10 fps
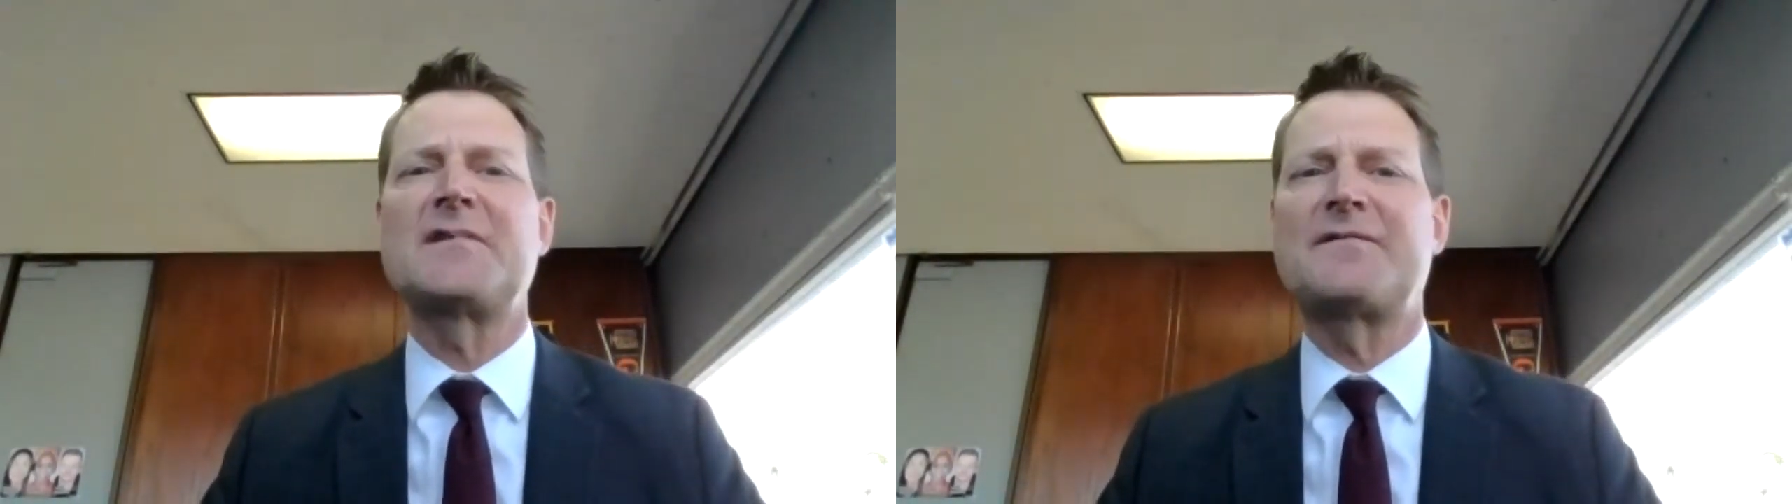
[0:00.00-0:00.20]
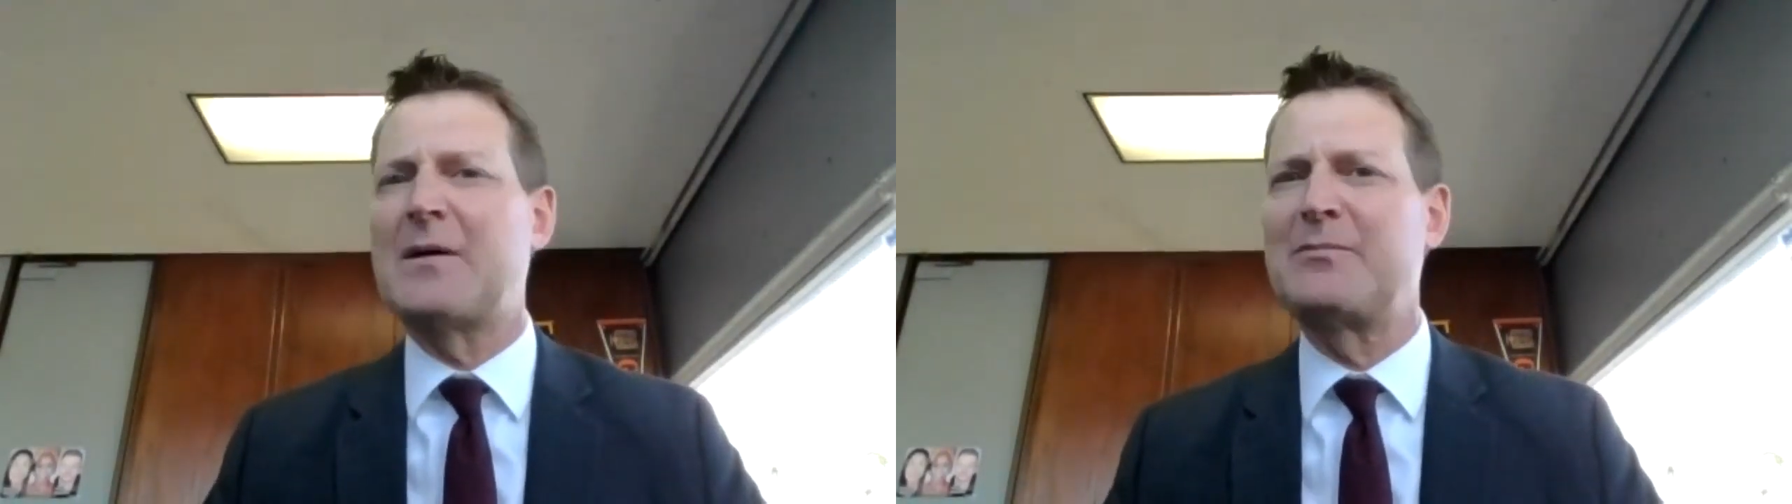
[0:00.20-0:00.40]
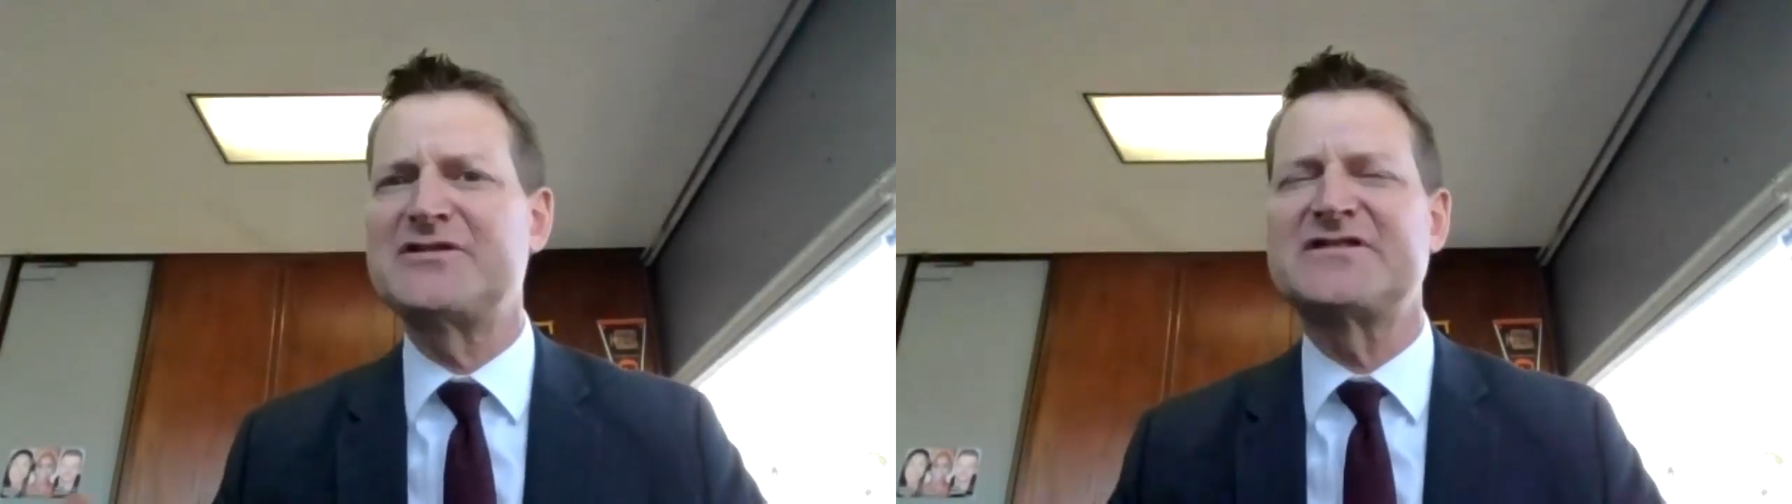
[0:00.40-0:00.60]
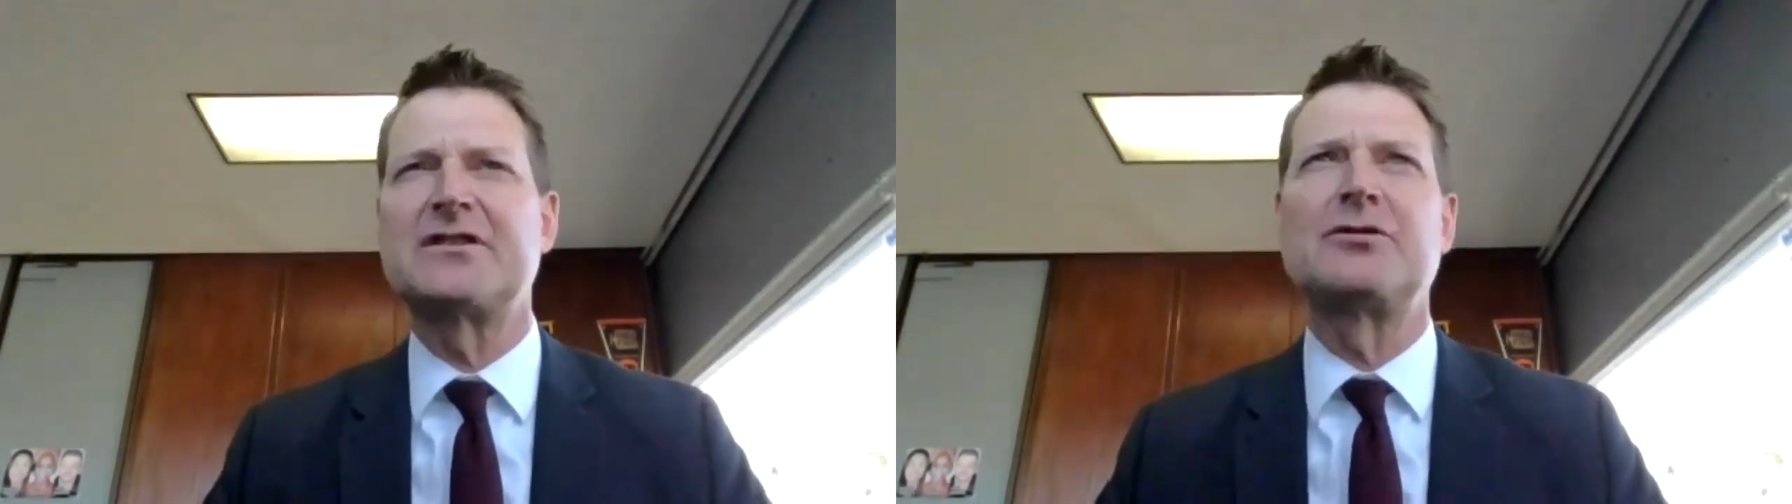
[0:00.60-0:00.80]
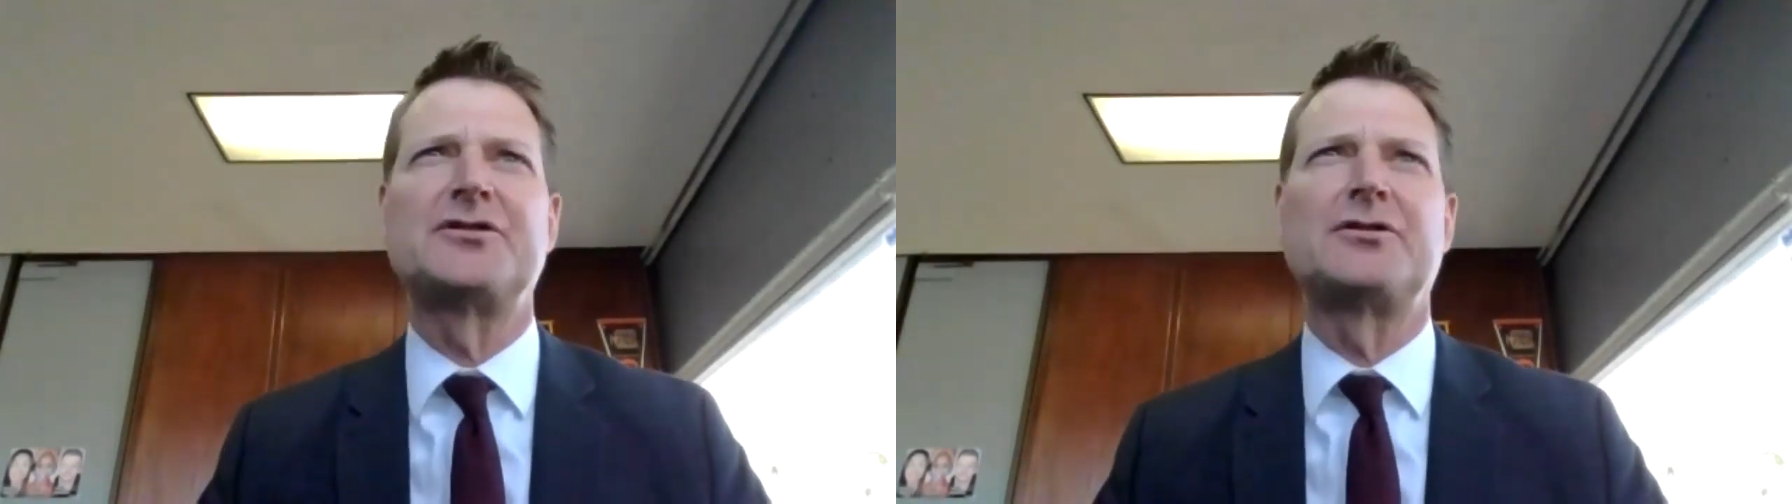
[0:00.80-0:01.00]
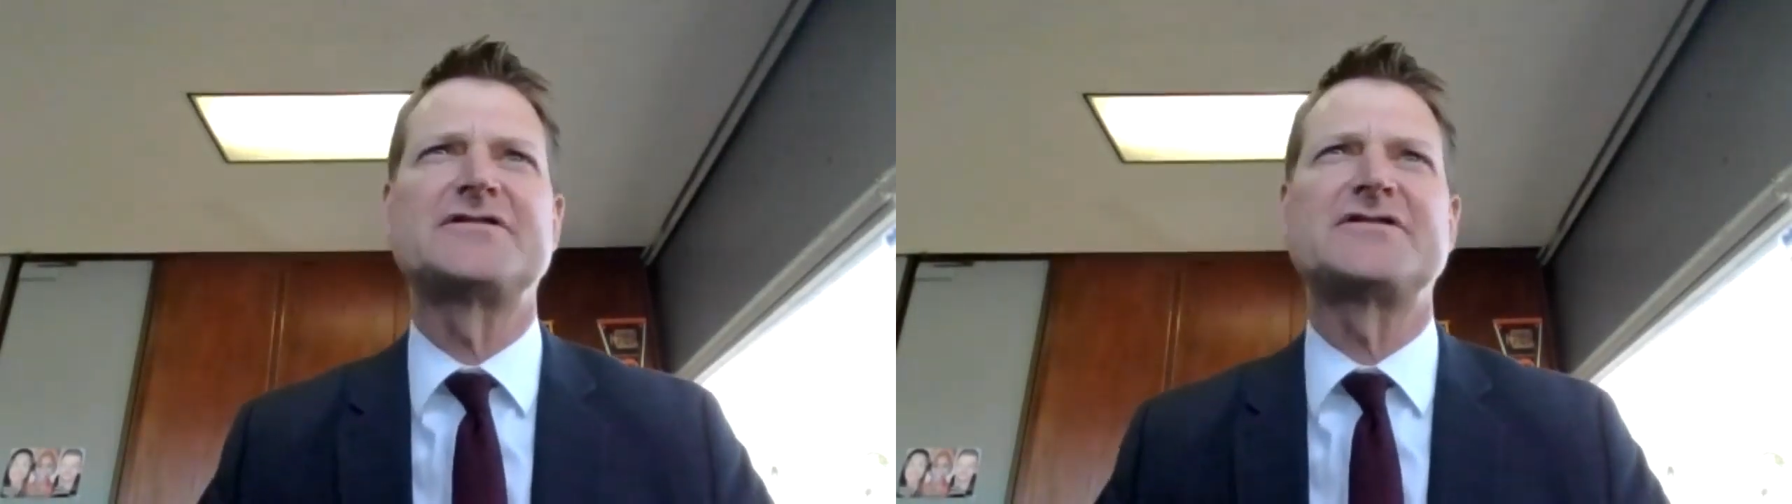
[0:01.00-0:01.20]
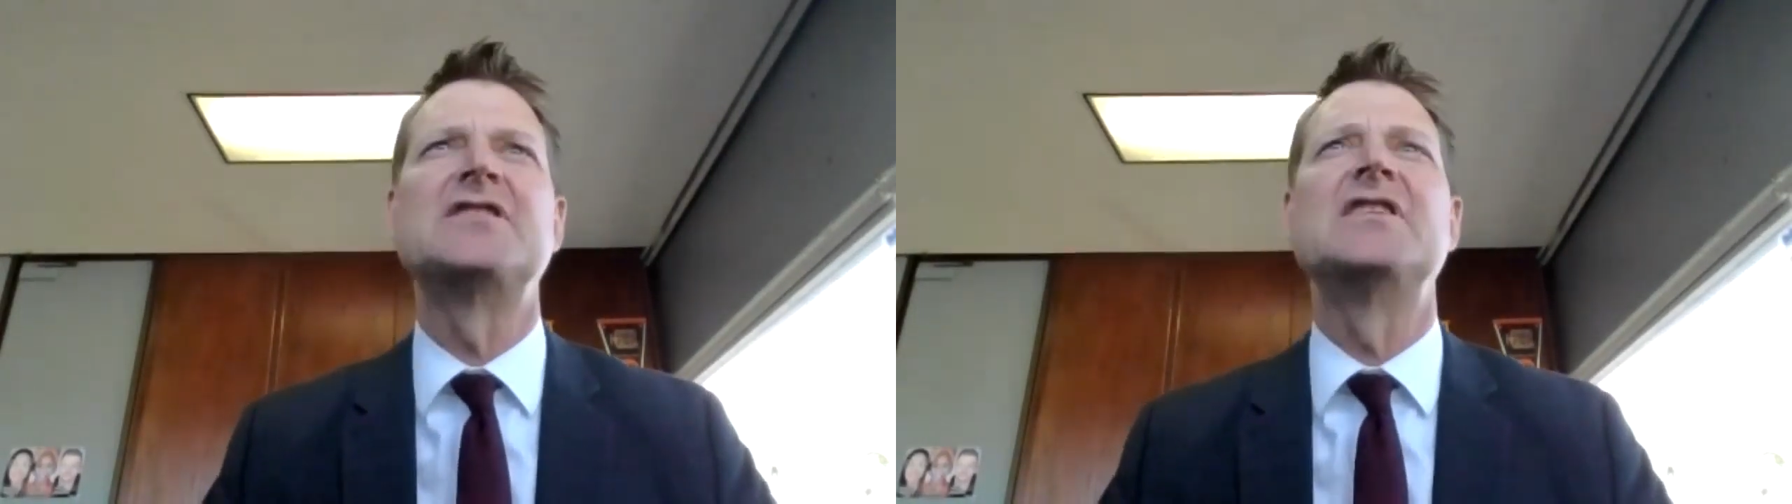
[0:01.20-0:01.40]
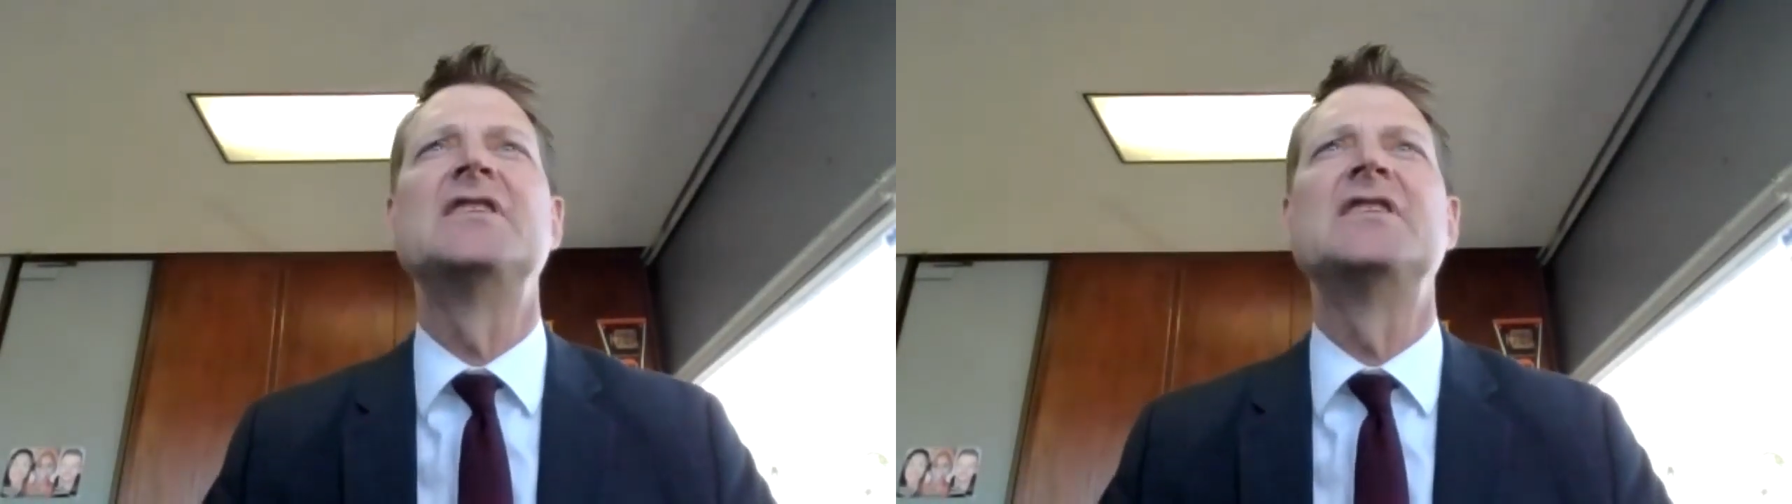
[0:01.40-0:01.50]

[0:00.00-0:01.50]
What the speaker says: families and single adults